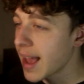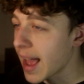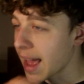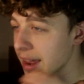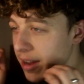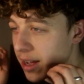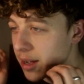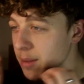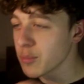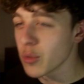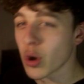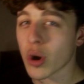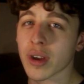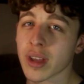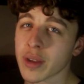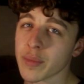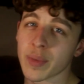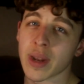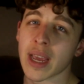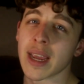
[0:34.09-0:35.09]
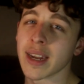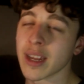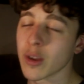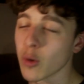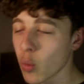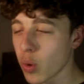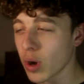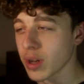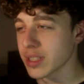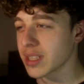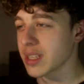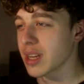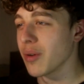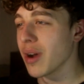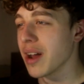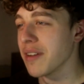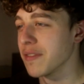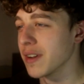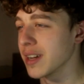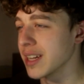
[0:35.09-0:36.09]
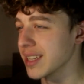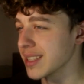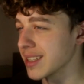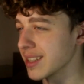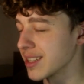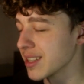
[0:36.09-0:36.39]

and I'm not complaining whatsoever because